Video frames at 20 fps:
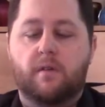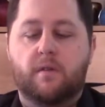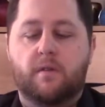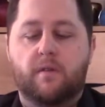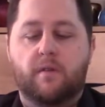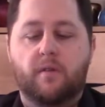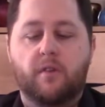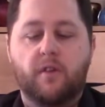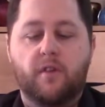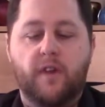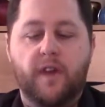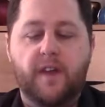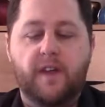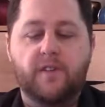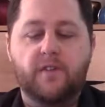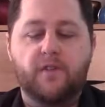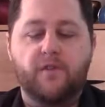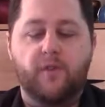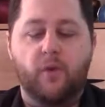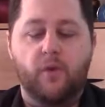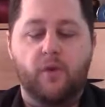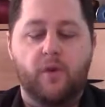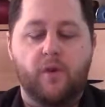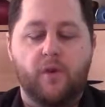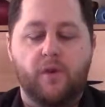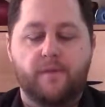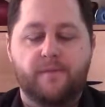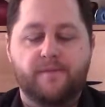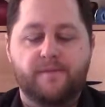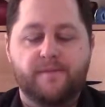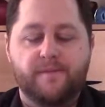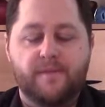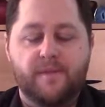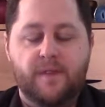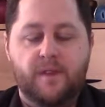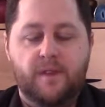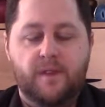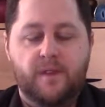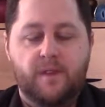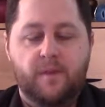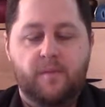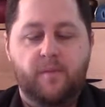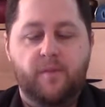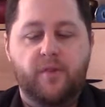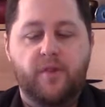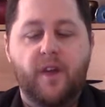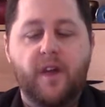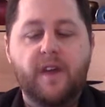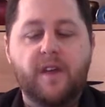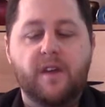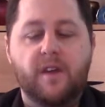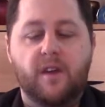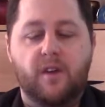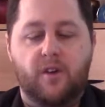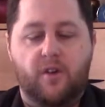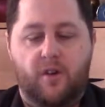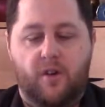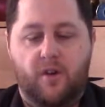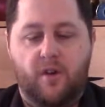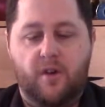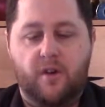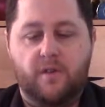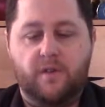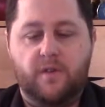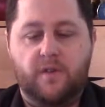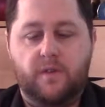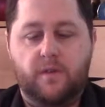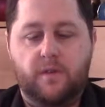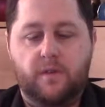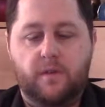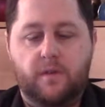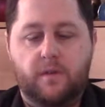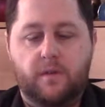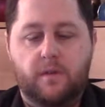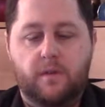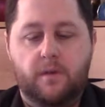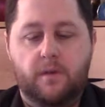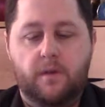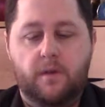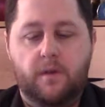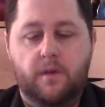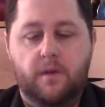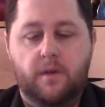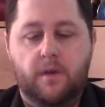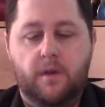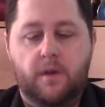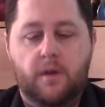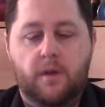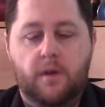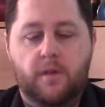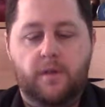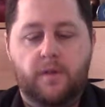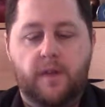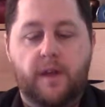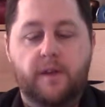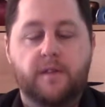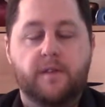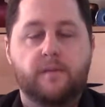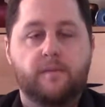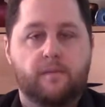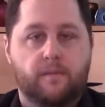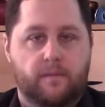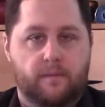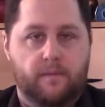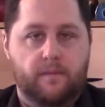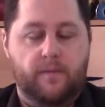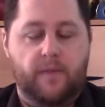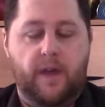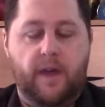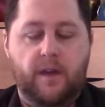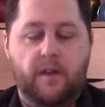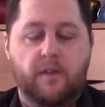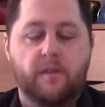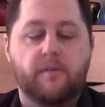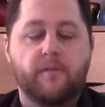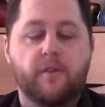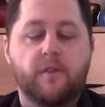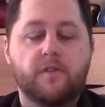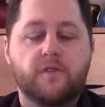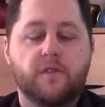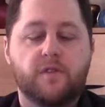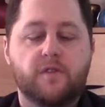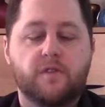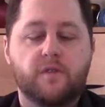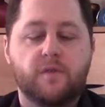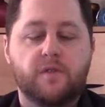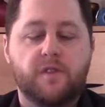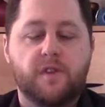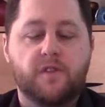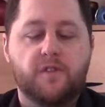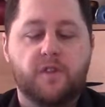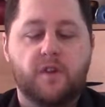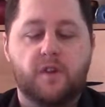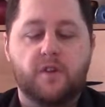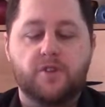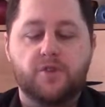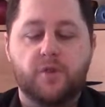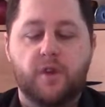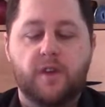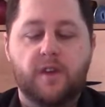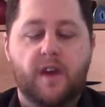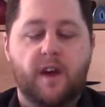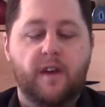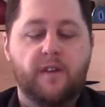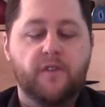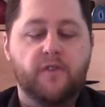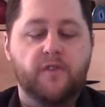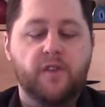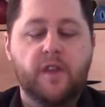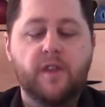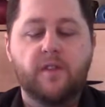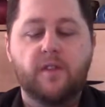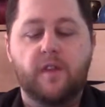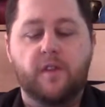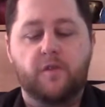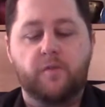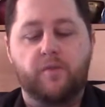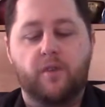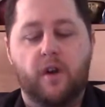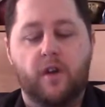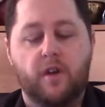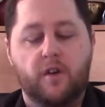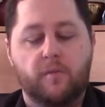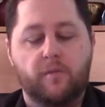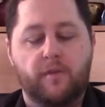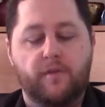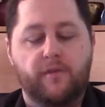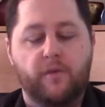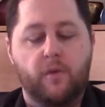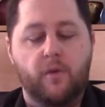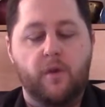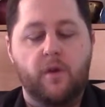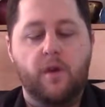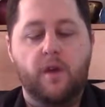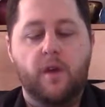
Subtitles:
look like it's for playing cards that converts into a discard tray. Yeah, I've seen this product before.